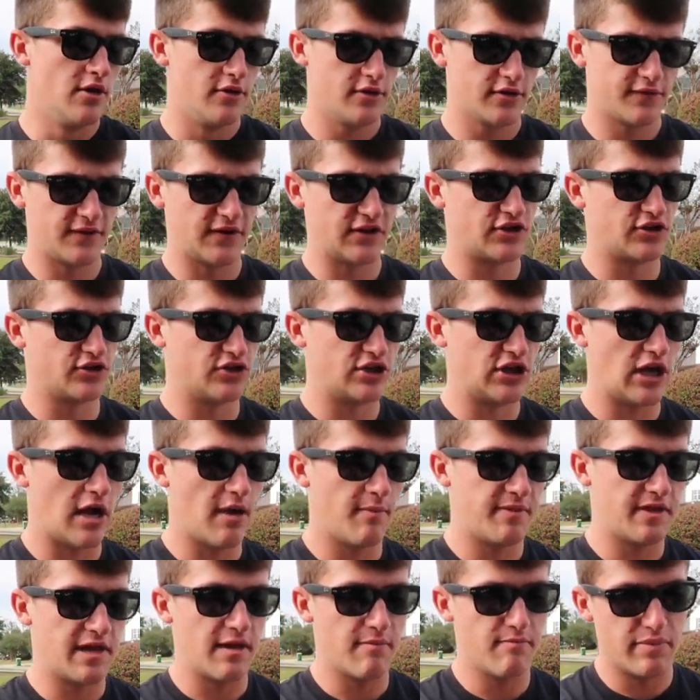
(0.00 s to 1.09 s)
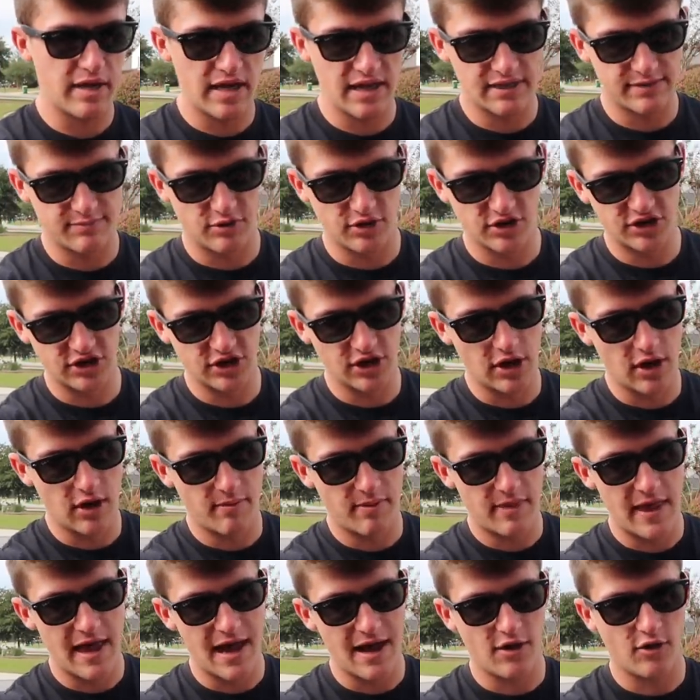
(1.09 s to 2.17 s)
Those fish are chomping, that bait's pushing up,
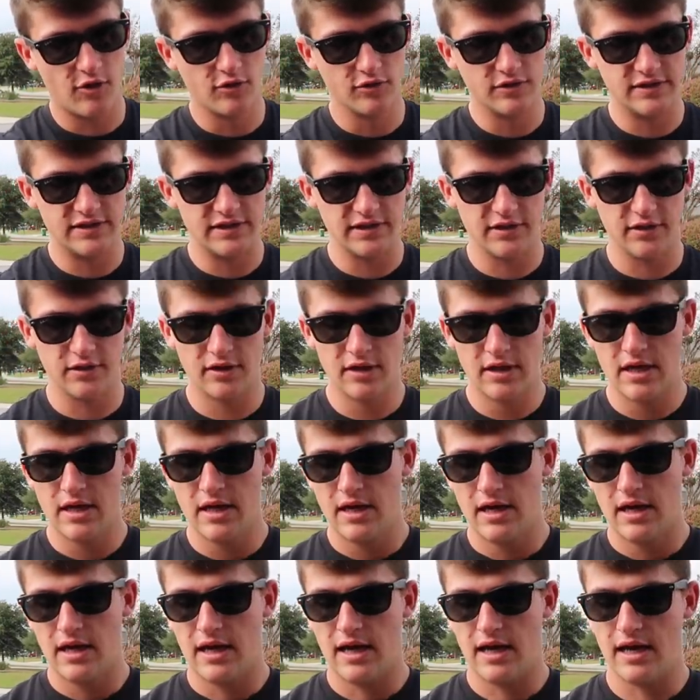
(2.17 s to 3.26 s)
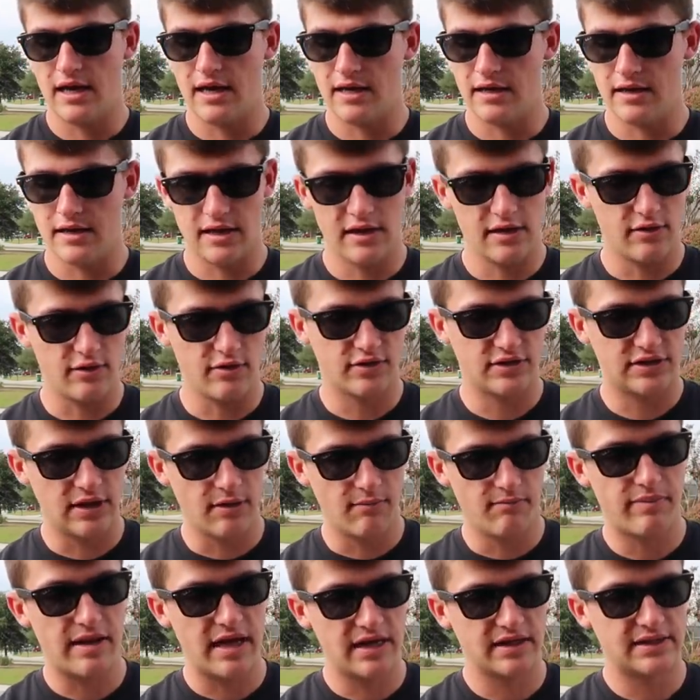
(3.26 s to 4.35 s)
that whole deal. And, you know,
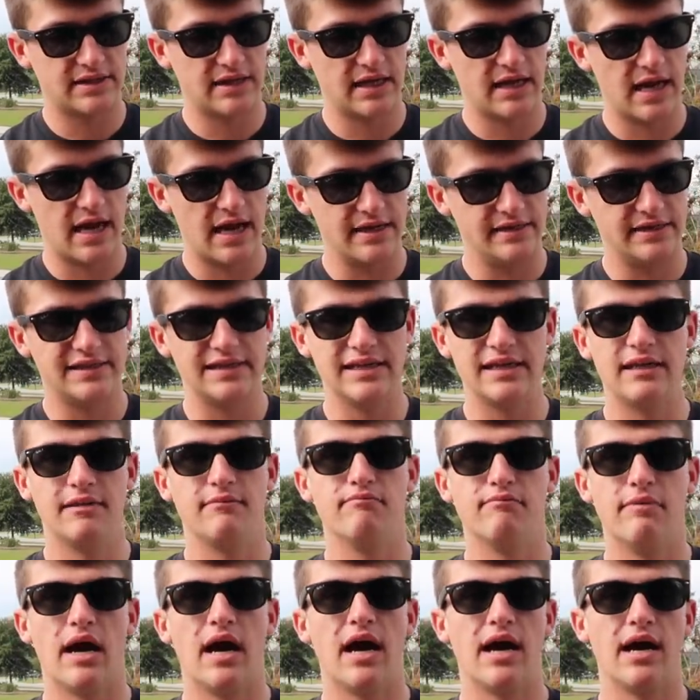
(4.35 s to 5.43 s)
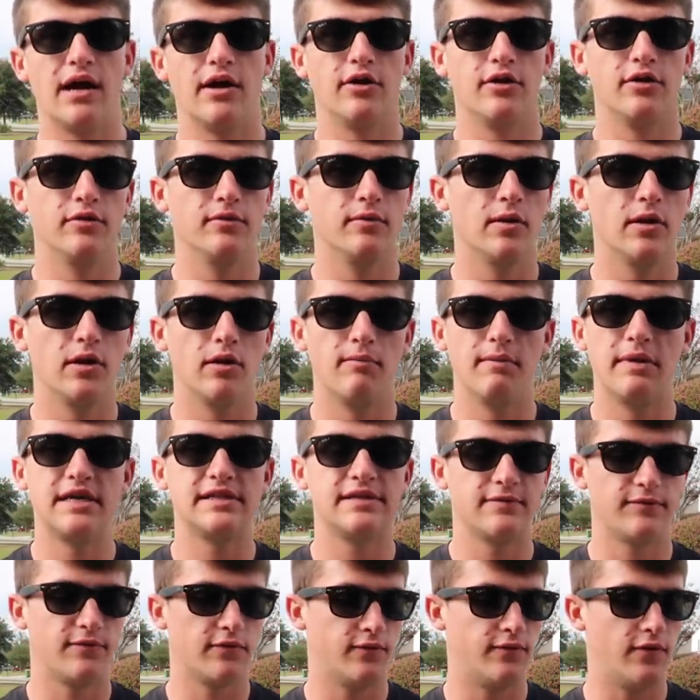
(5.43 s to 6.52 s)
some baits that I didn't buy are
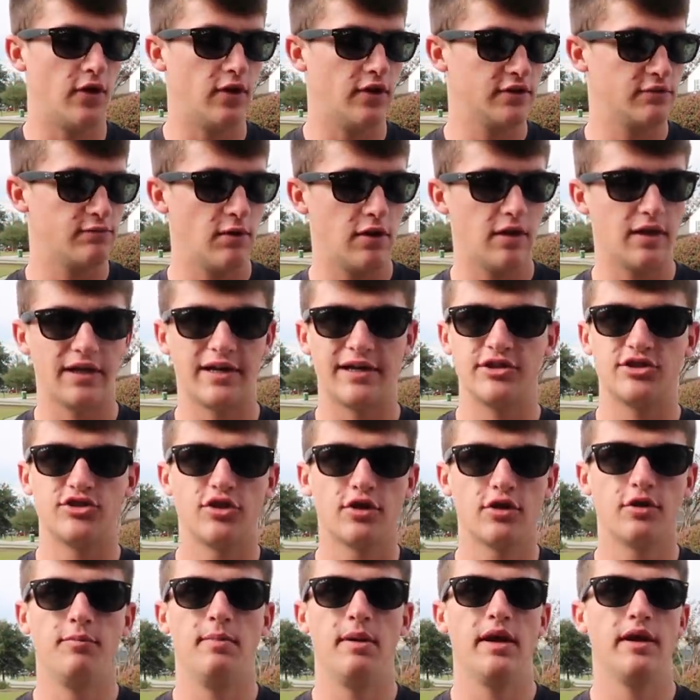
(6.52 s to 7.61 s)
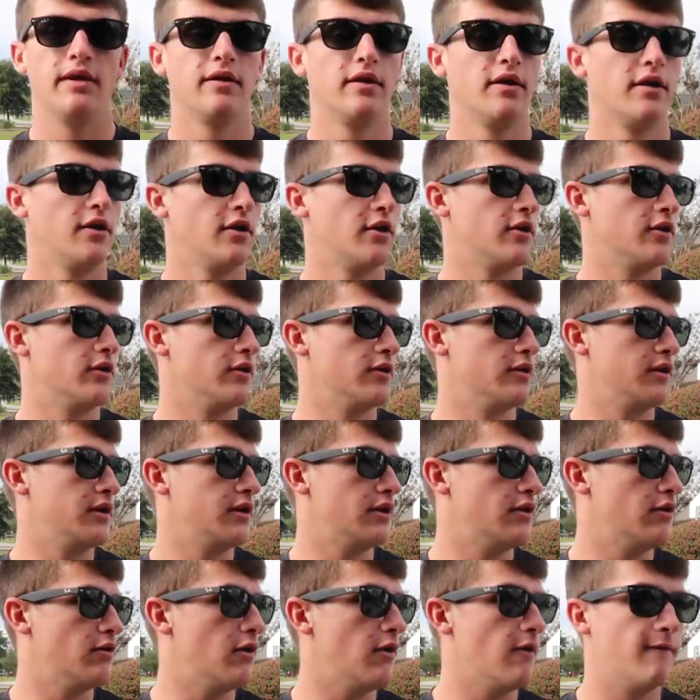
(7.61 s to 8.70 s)
amazing for fall as well, like a jerk bait or, you
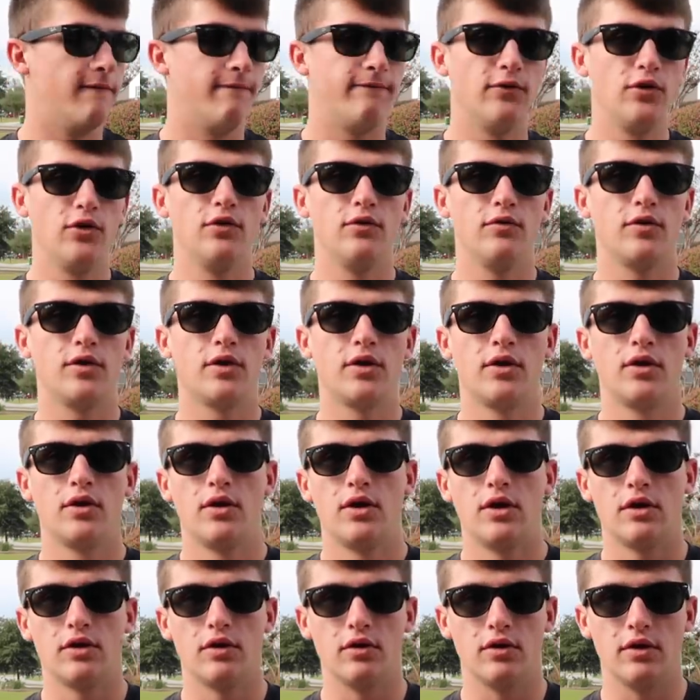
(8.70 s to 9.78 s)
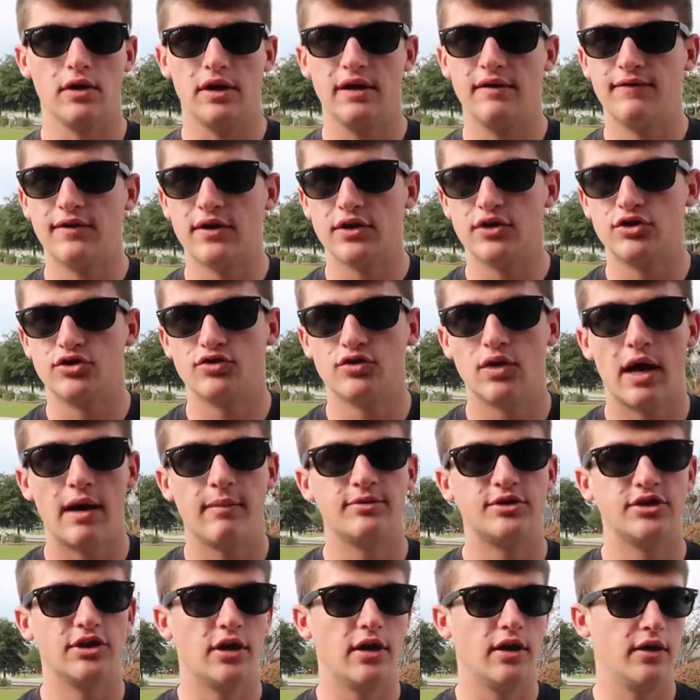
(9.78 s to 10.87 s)
know, a fluke or even a drop
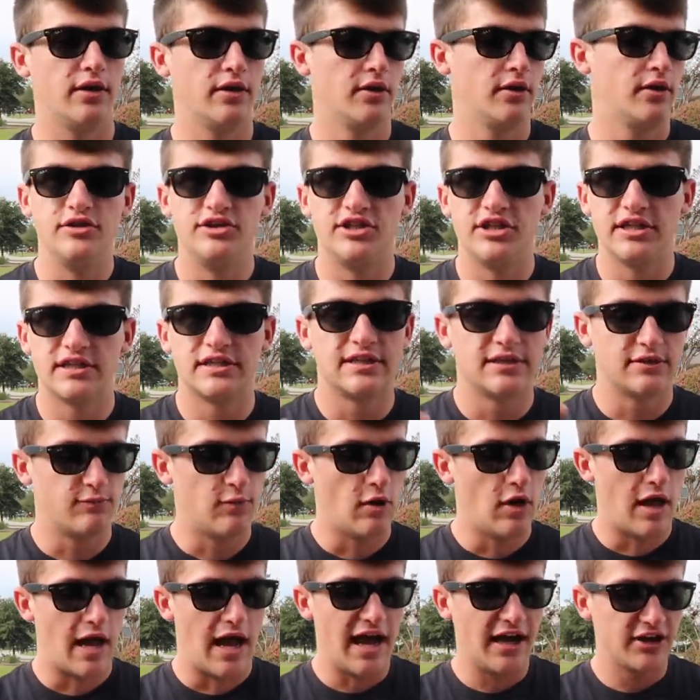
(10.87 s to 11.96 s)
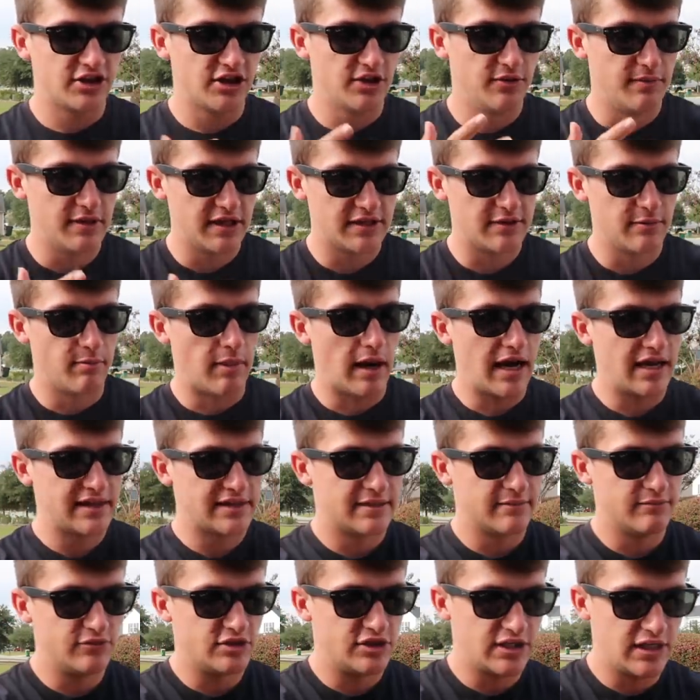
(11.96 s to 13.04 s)
shot. Jigs as well. I actually meant to buy
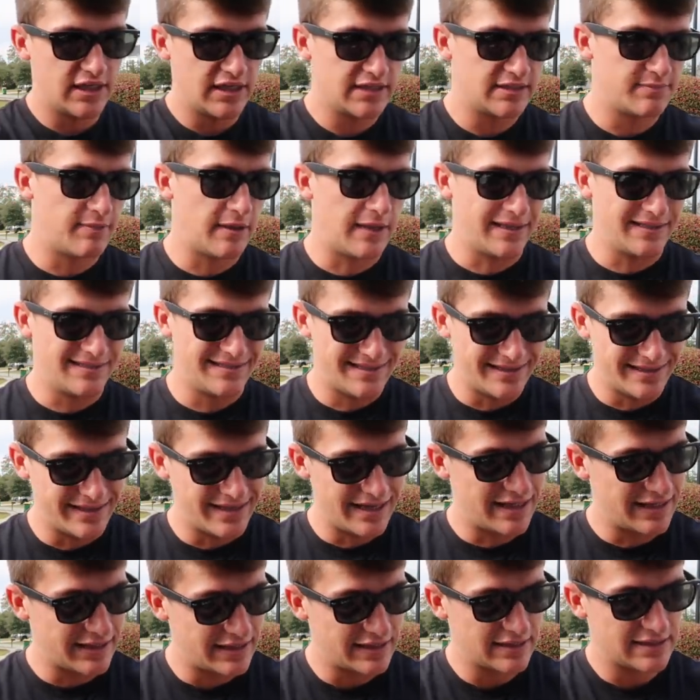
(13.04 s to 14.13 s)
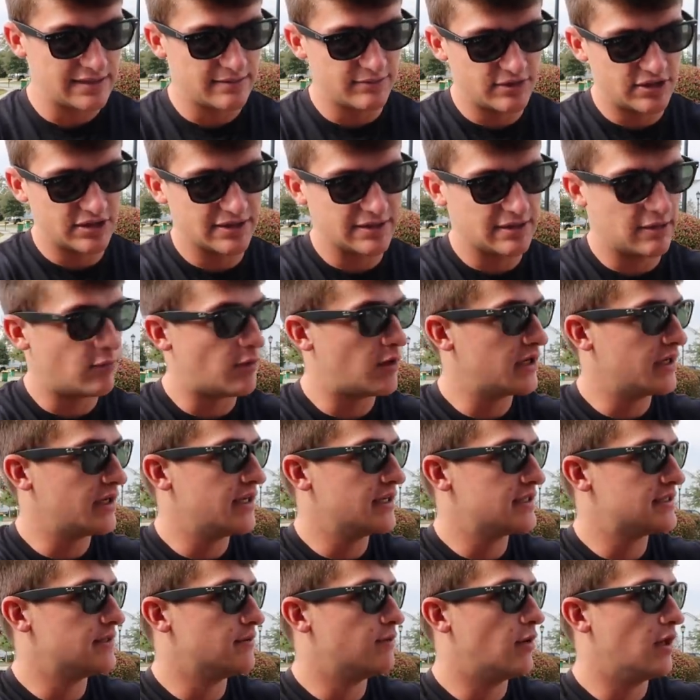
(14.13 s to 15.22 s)
some jigs, but I did not get some jigs. I wanted to
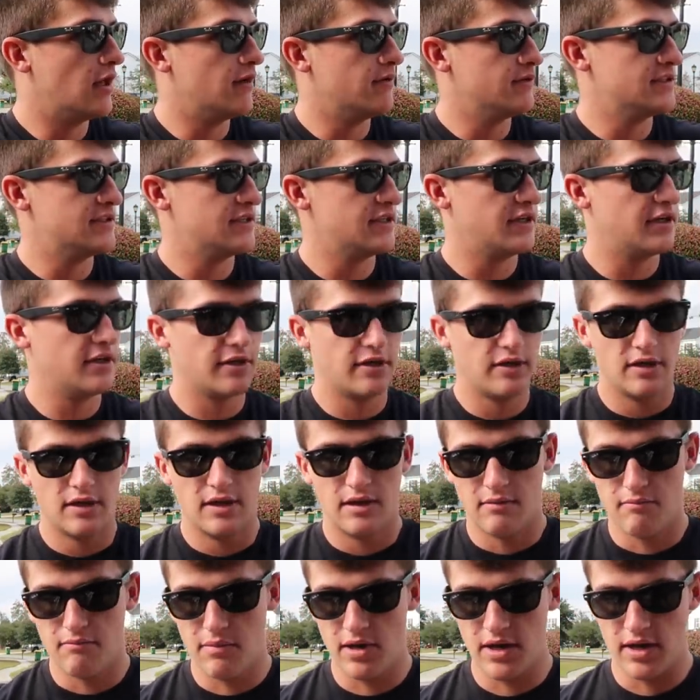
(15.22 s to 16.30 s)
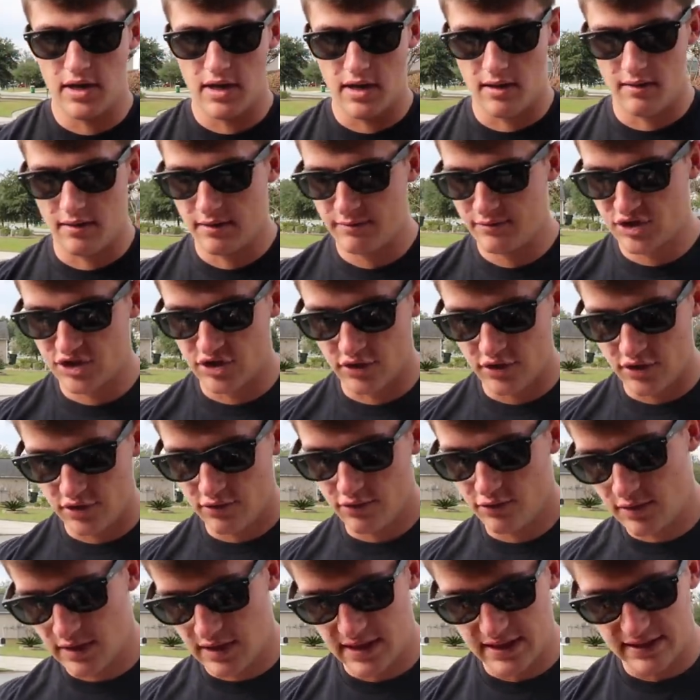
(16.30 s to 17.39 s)
get some while I was there. But uh, let me show you